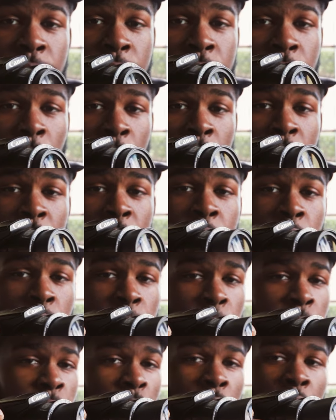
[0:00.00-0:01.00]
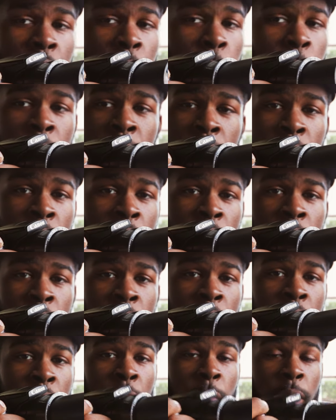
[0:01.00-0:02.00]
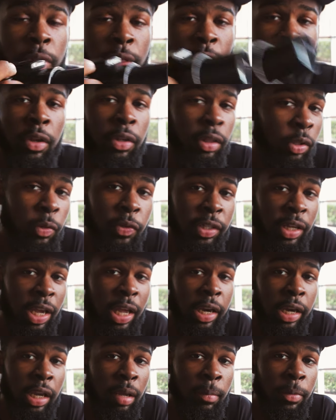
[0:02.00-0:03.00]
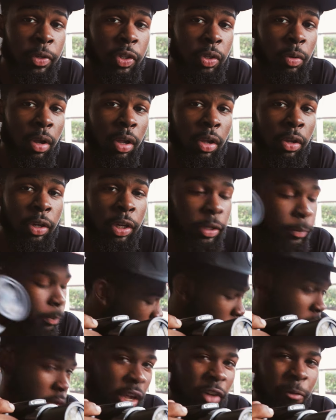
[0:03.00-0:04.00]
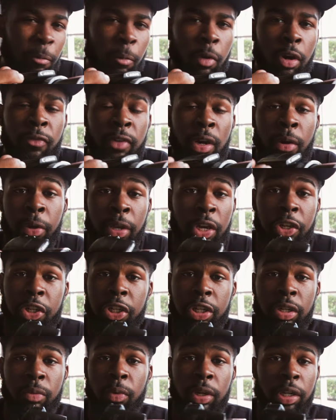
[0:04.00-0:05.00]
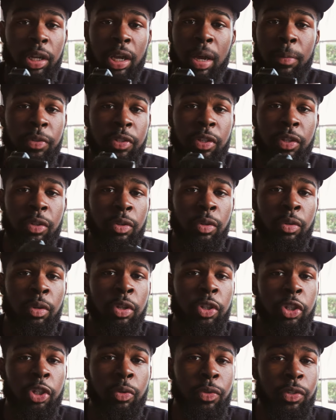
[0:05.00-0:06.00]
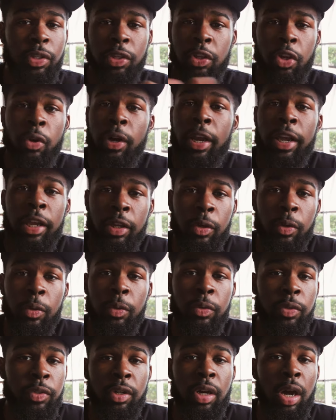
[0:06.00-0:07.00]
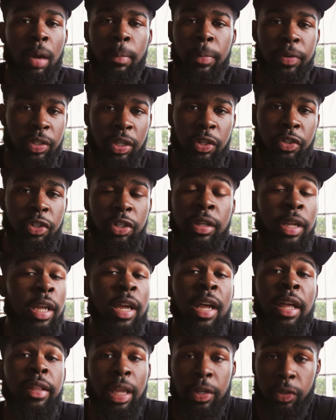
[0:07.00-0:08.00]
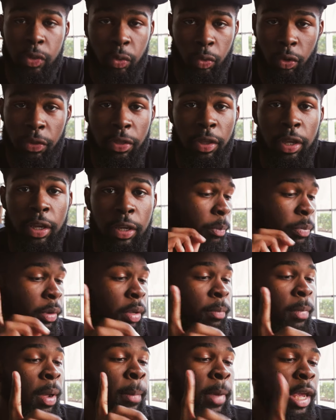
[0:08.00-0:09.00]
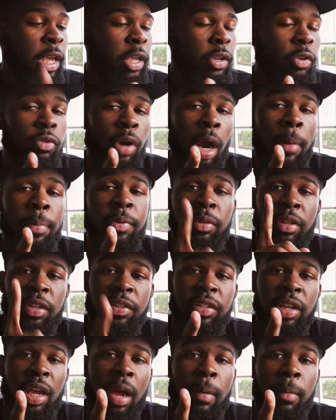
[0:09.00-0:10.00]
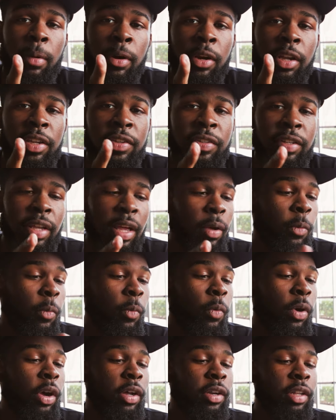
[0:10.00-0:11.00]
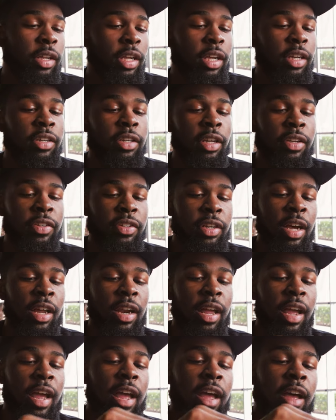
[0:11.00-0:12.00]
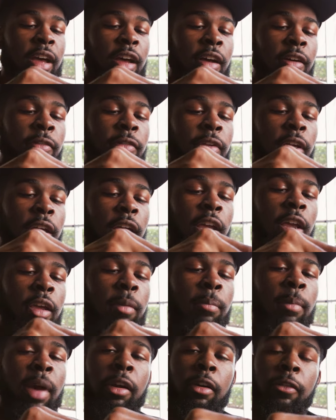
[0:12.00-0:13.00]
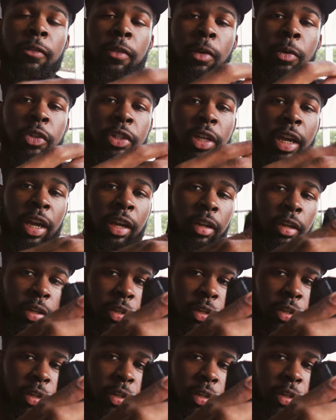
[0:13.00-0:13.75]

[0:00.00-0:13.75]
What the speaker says: so you can zoom in all the way in without losing any image quality. So you have more variation when it comes to choosing your angles, your composition, that sort of thing. But my main gripes with this camera is that one, it does not have a microphone jack.